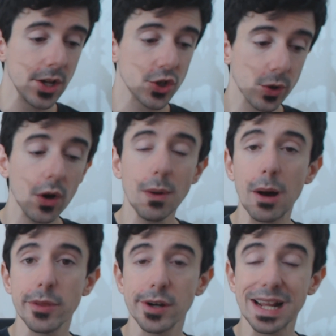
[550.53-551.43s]
to go
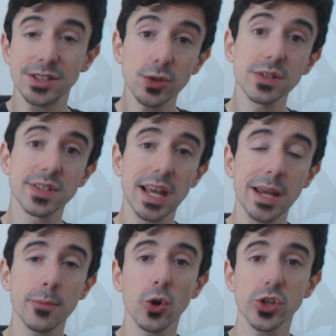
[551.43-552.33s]
out there and do the
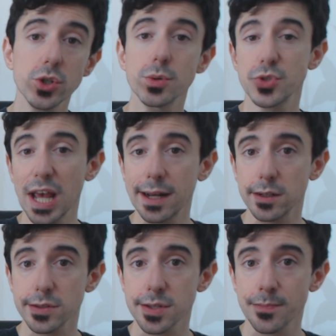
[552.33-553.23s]
same on YouTube
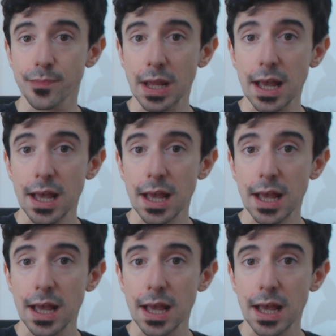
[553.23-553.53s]
channels.